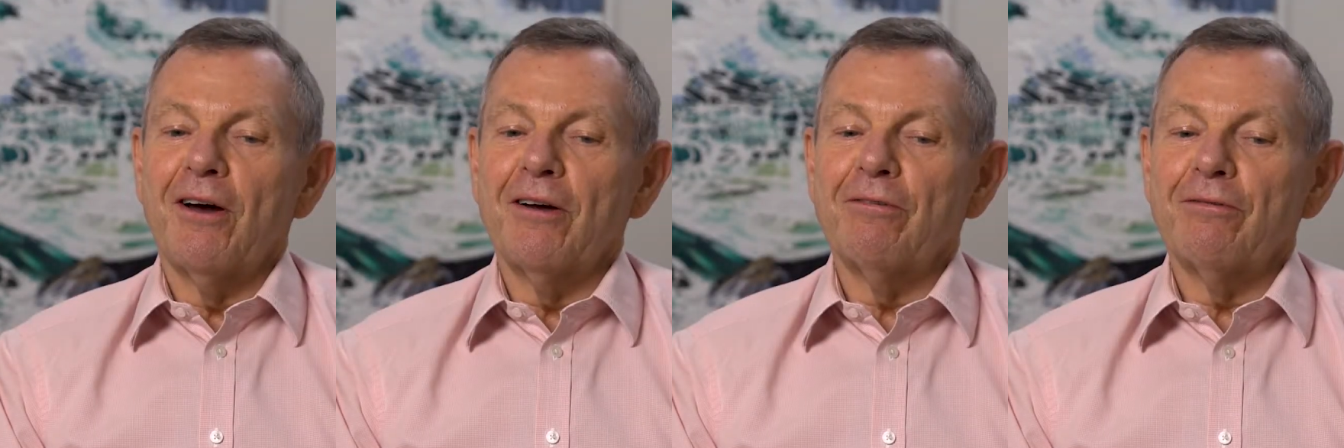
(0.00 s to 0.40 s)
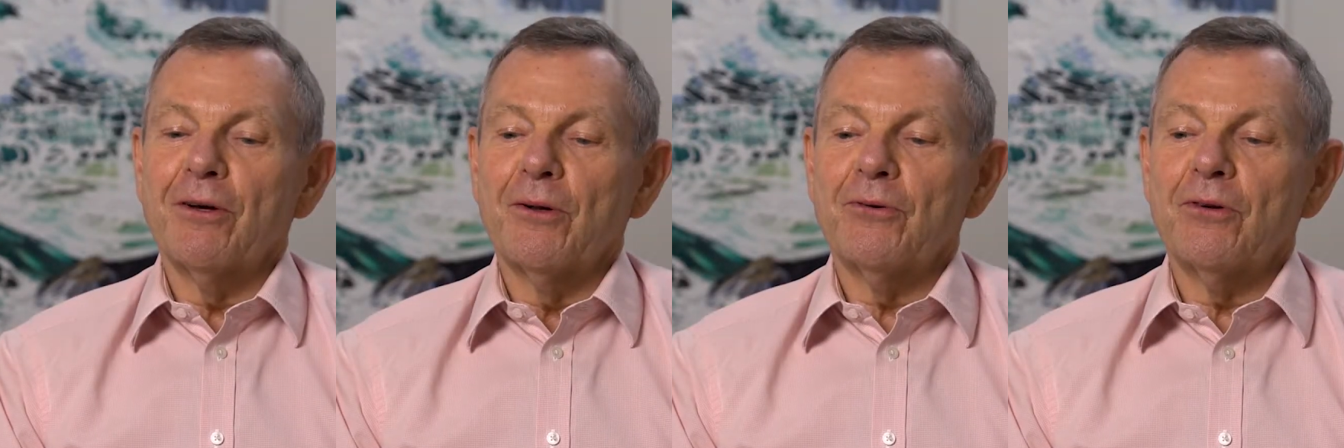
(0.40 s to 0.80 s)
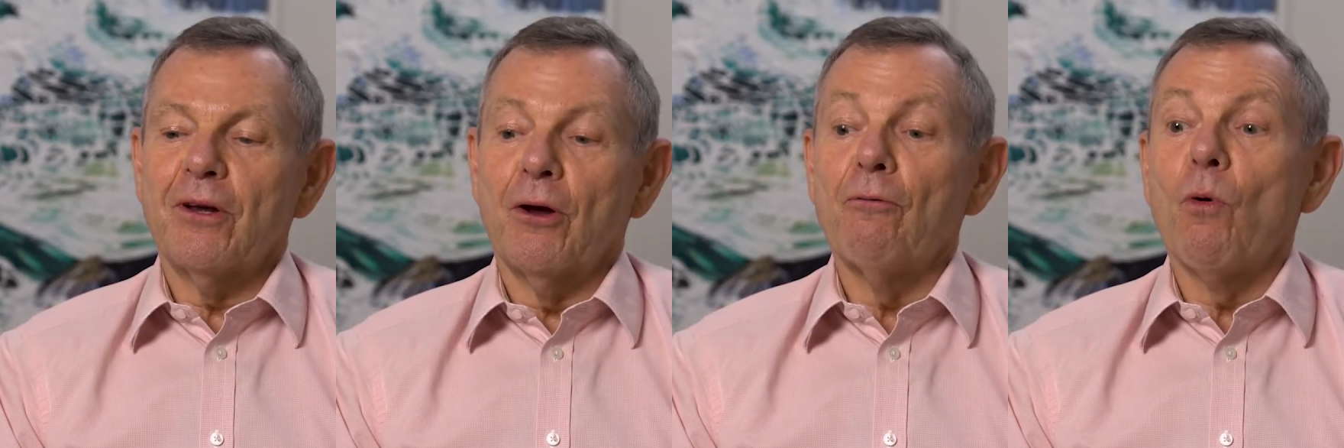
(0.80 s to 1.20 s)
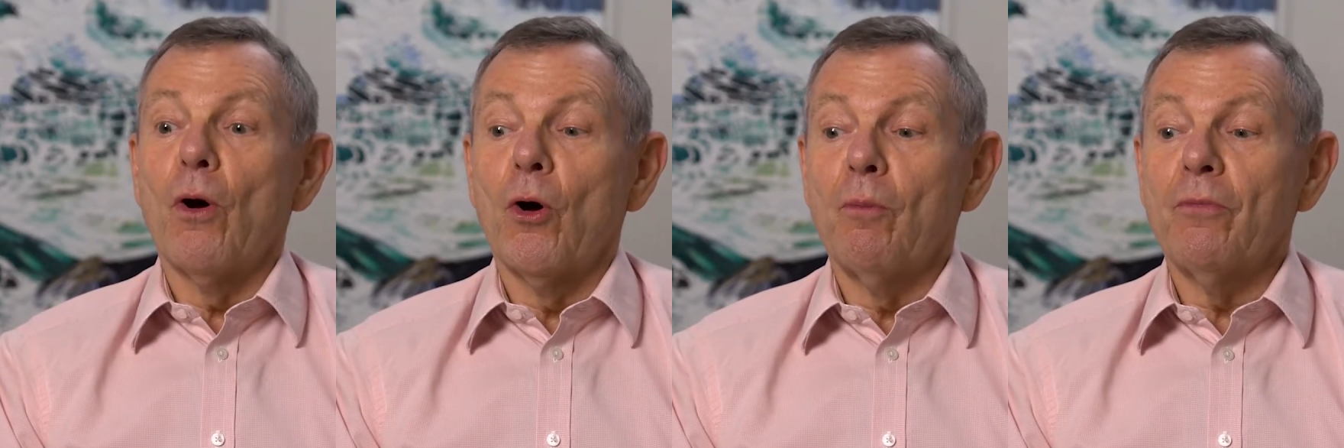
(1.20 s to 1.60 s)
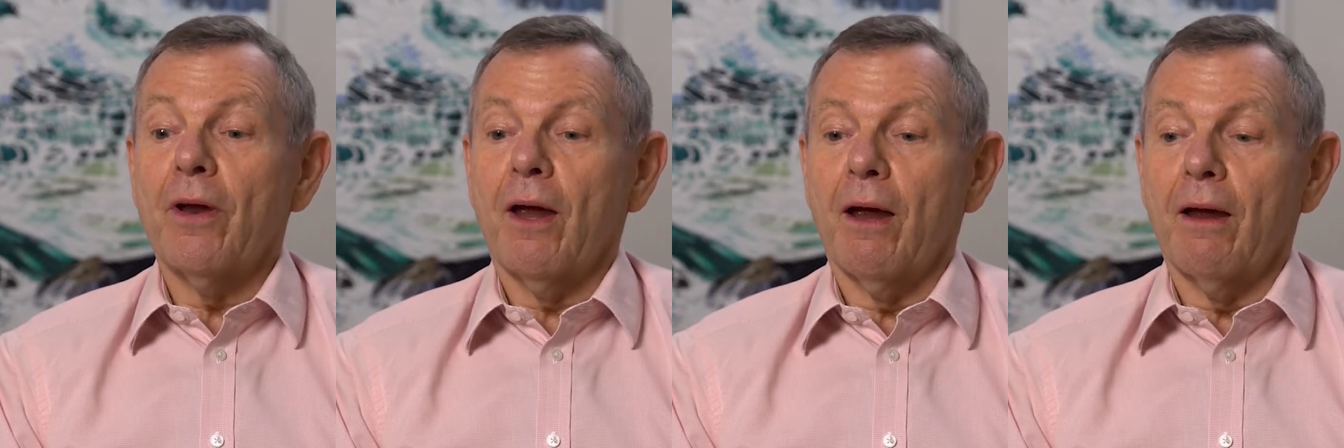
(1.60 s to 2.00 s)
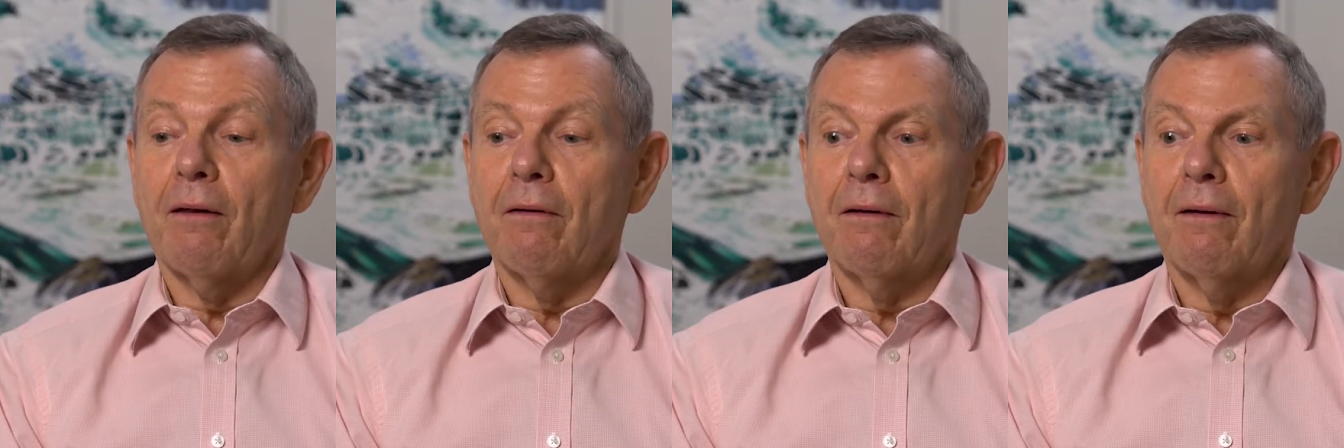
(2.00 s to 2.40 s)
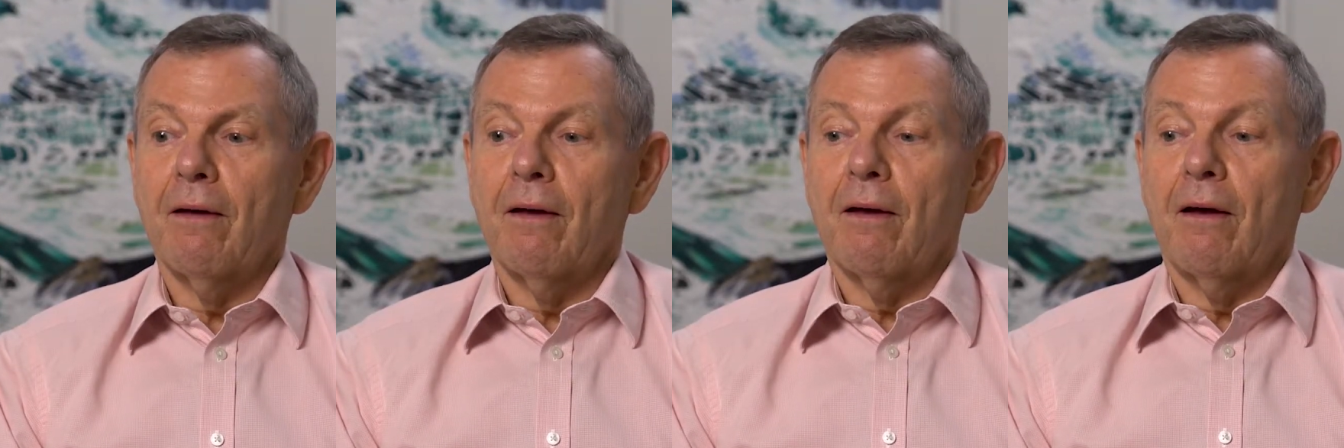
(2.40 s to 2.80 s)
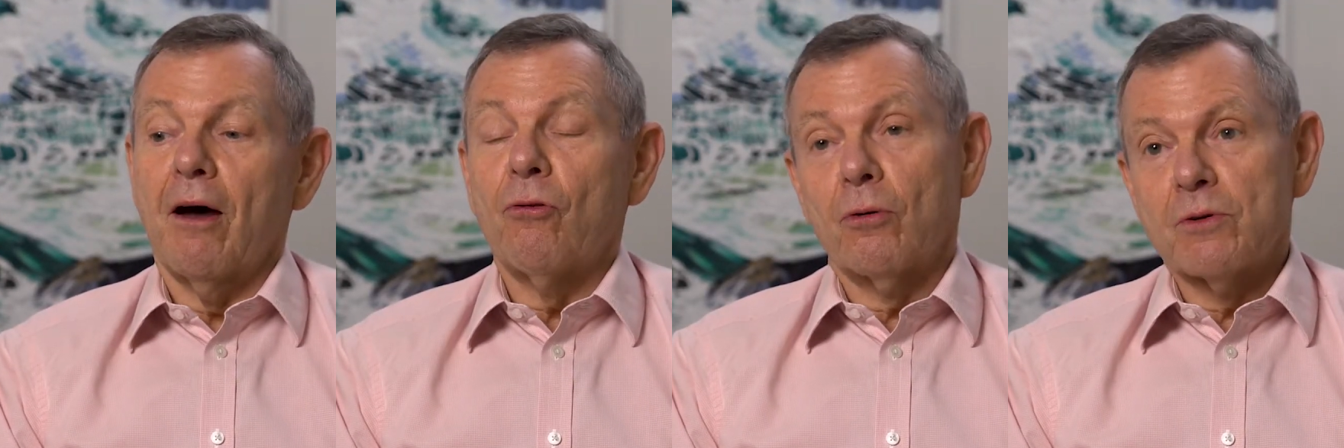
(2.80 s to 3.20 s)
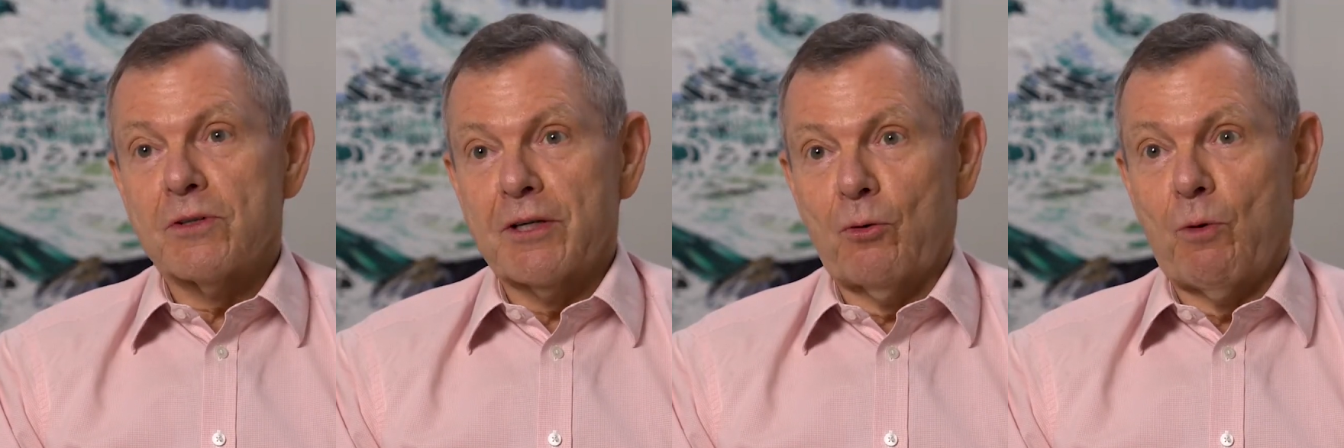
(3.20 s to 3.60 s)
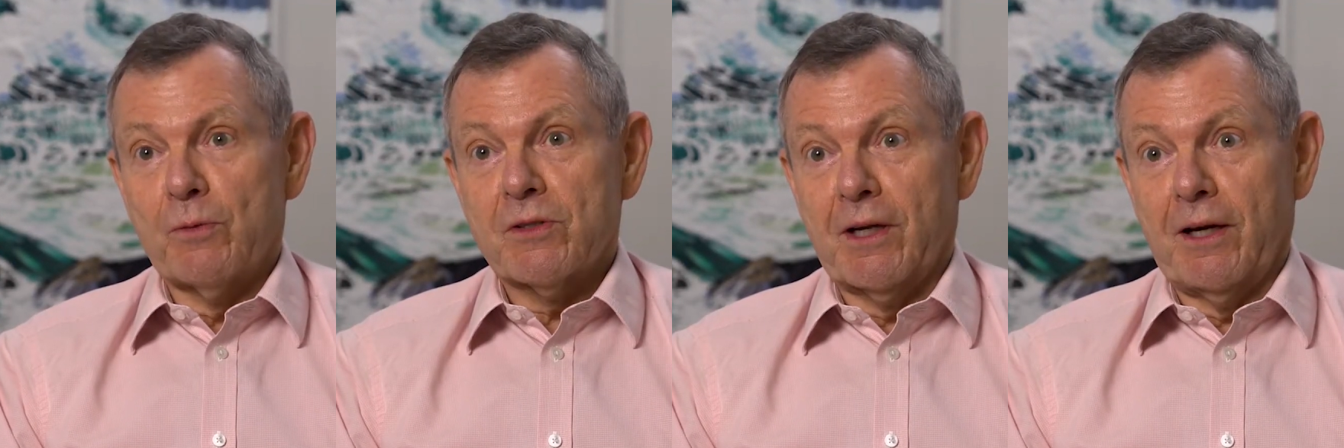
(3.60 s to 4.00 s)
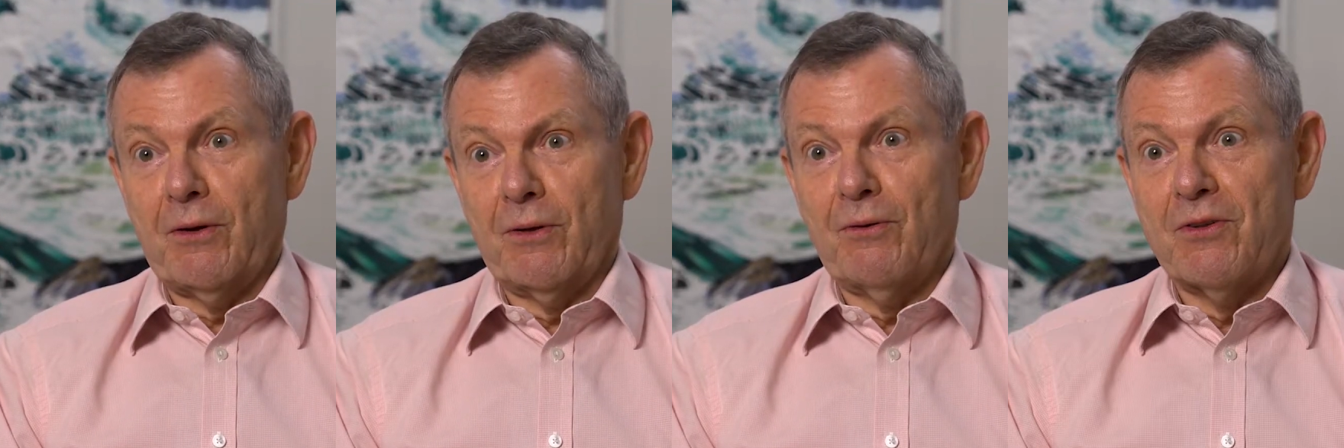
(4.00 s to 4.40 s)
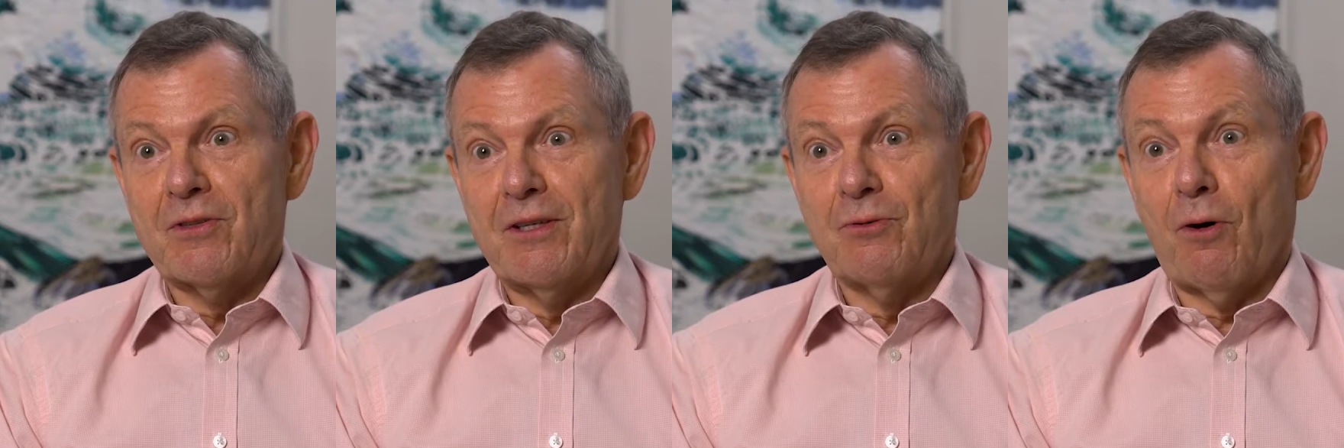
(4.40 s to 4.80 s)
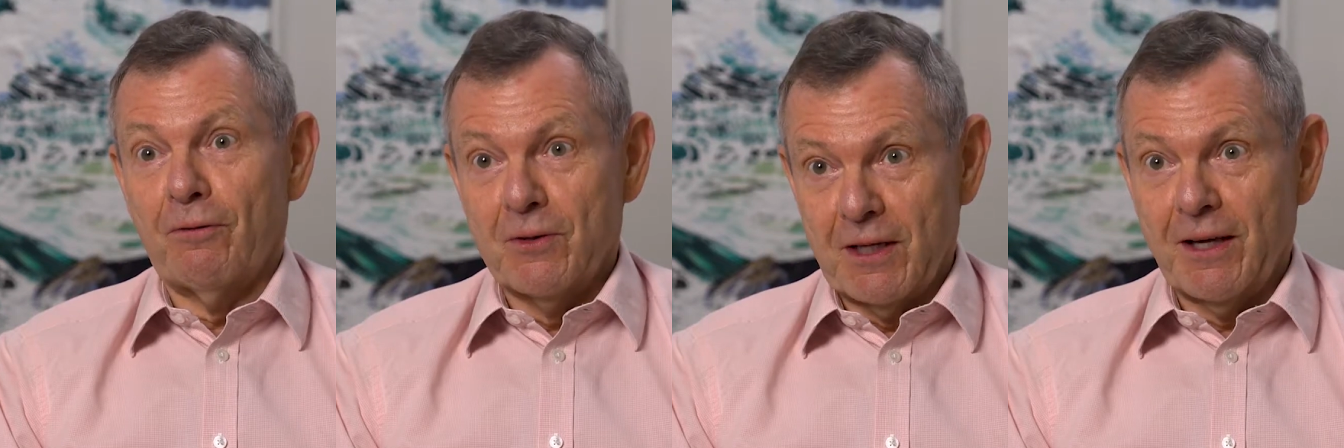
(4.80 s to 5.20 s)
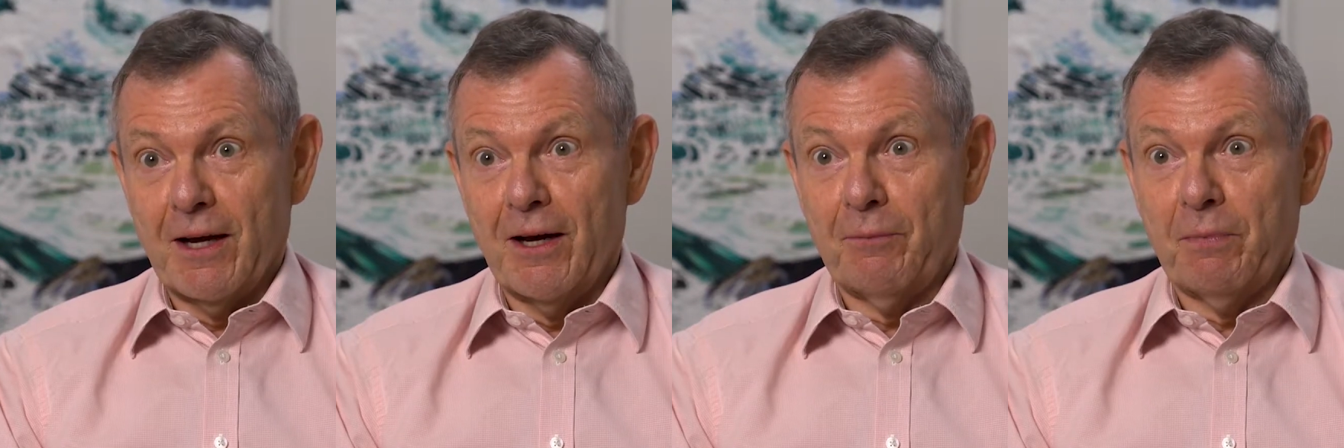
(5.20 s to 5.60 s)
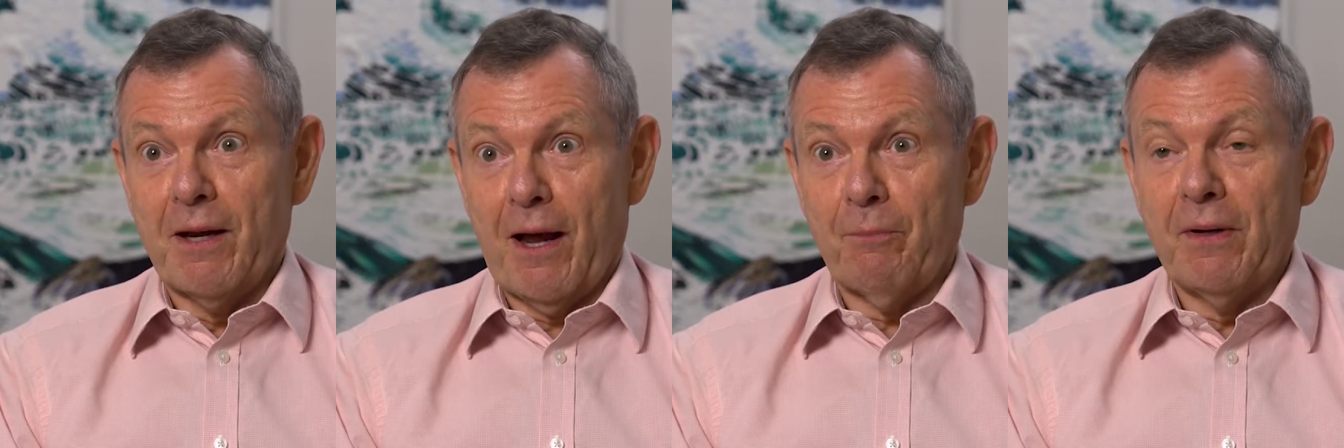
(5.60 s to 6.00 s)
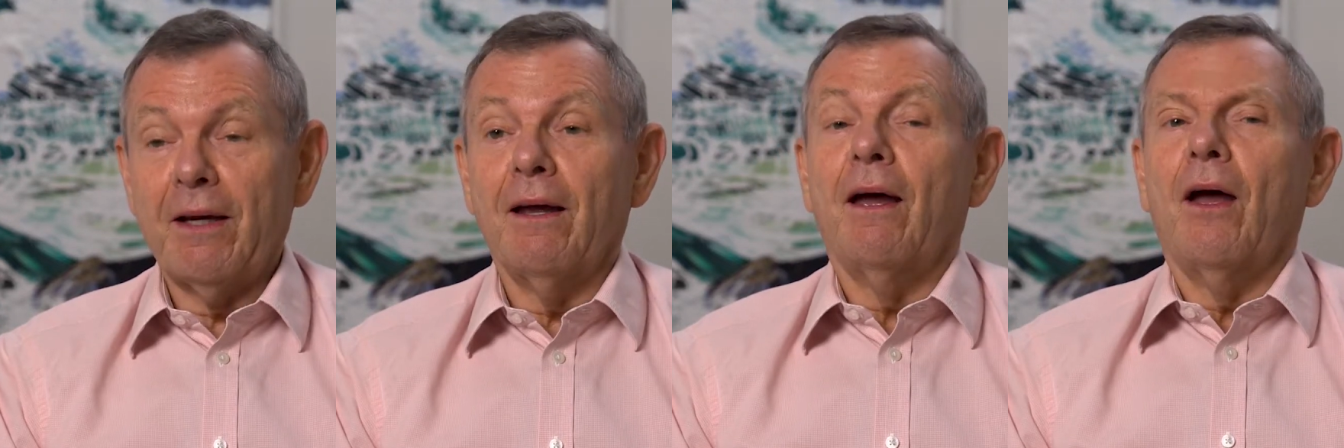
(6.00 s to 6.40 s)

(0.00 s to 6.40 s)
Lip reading: I felt overwhelmed and I thought it was a terrible mistake. You know, this is obviously can't be happening.